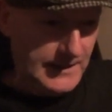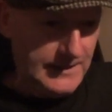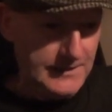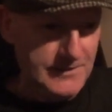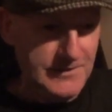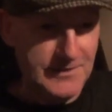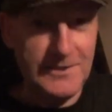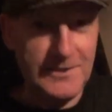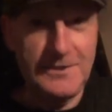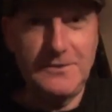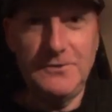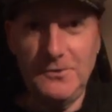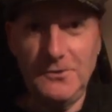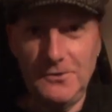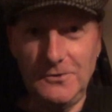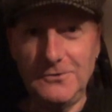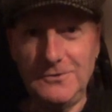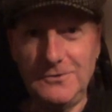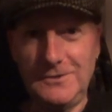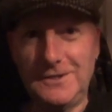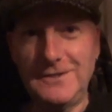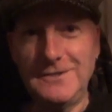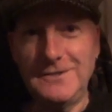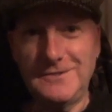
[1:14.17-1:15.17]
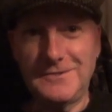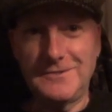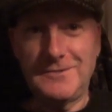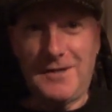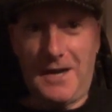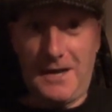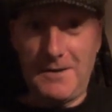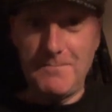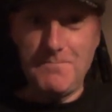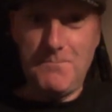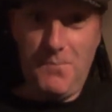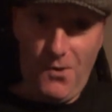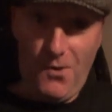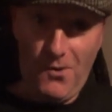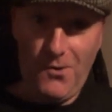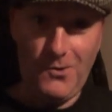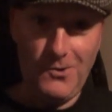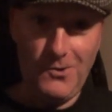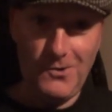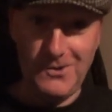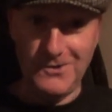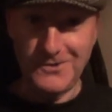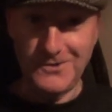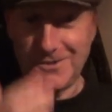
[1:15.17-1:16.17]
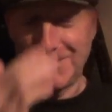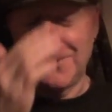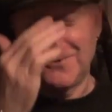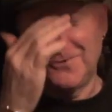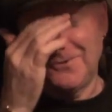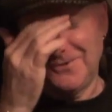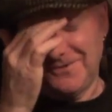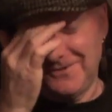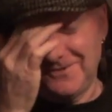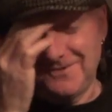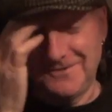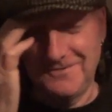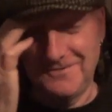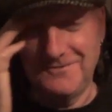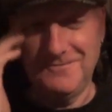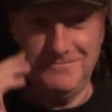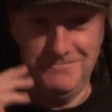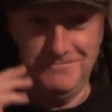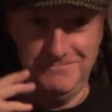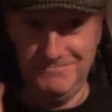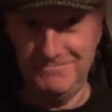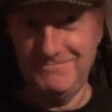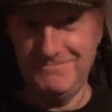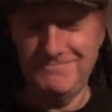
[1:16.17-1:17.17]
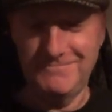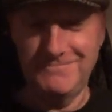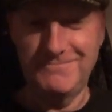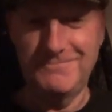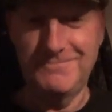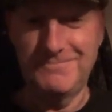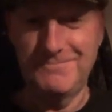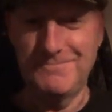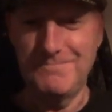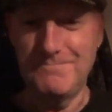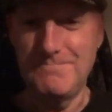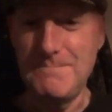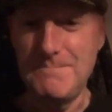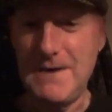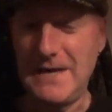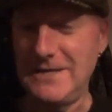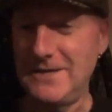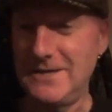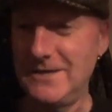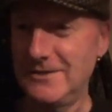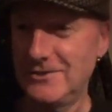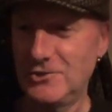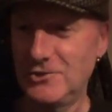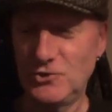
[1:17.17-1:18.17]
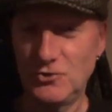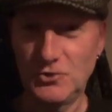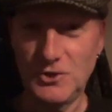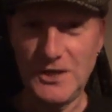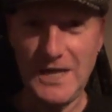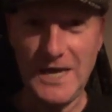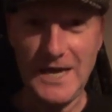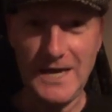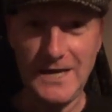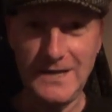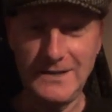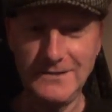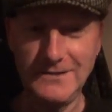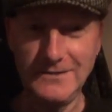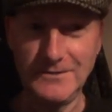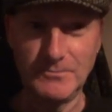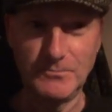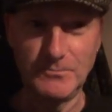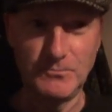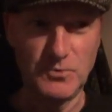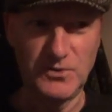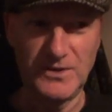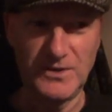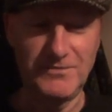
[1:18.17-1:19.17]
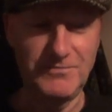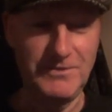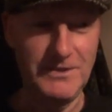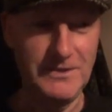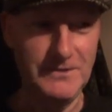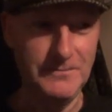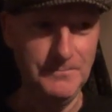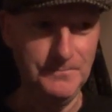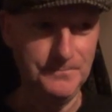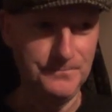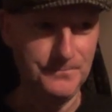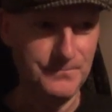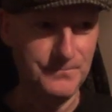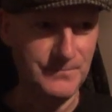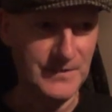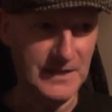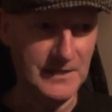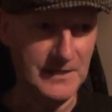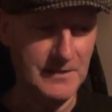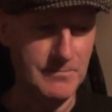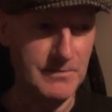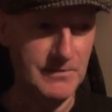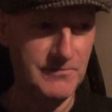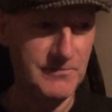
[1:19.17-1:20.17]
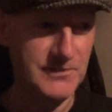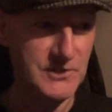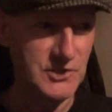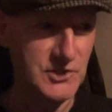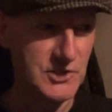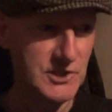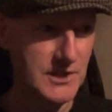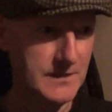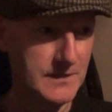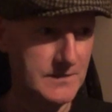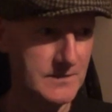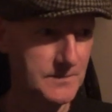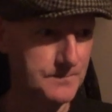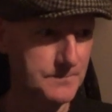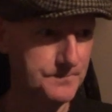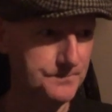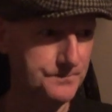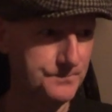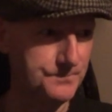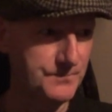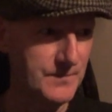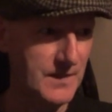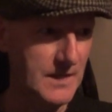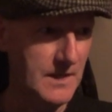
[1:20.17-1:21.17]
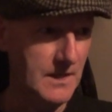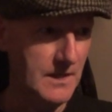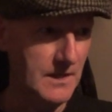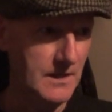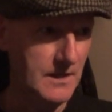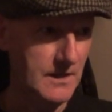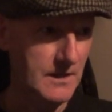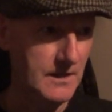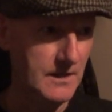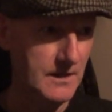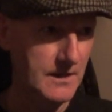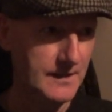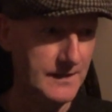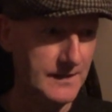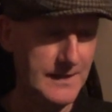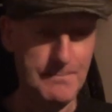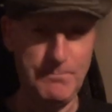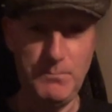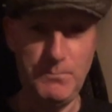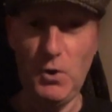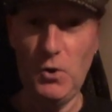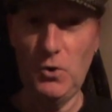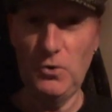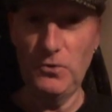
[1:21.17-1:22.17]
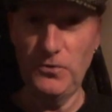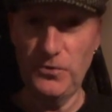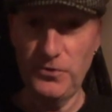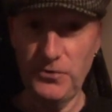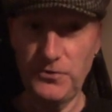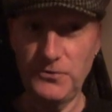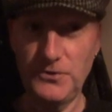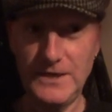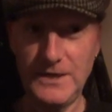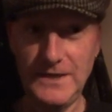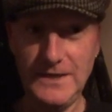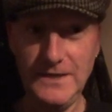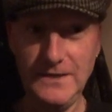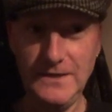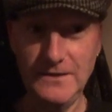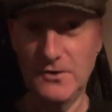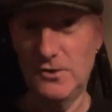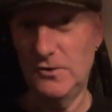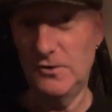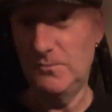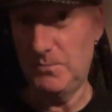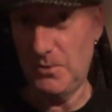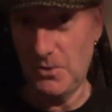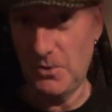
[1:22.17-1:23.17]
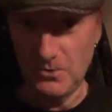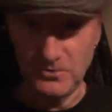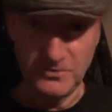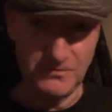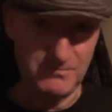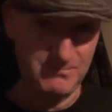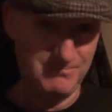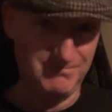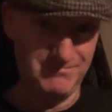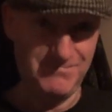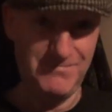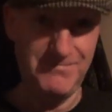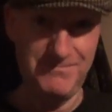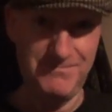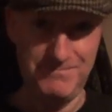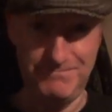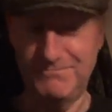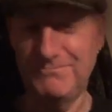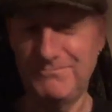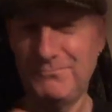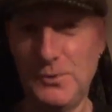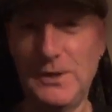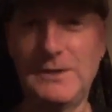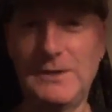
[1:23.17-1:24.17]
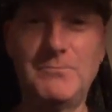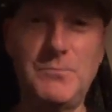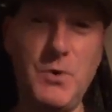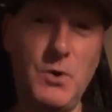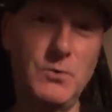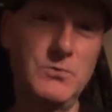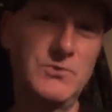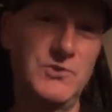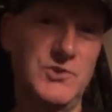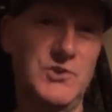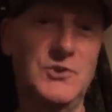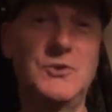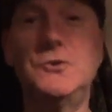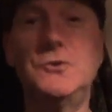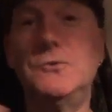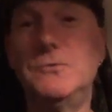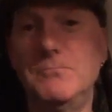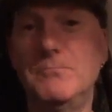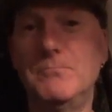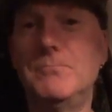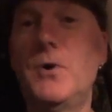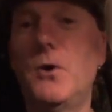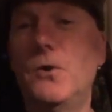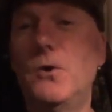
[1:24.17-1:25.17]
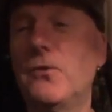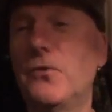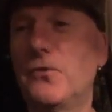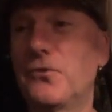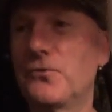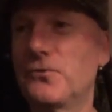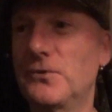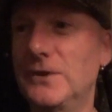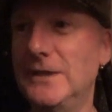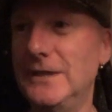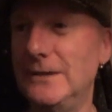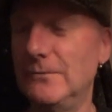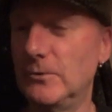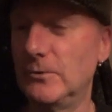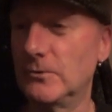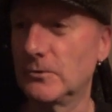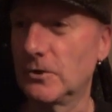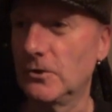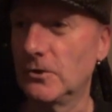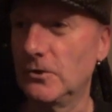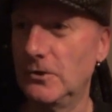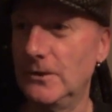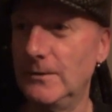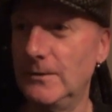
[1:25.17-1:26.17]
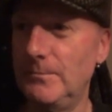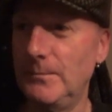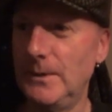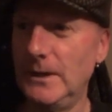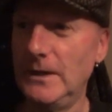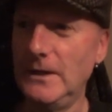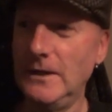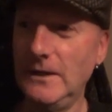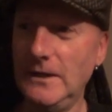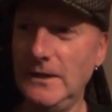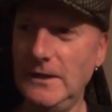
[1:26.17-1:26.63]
And you said, oh, right, so I'm Paul, so met you, shook your hand and what have you. Had a bit of a chat. And then Paul 3, or Paul, well, Paul 2 and Paul 3, we'll call him,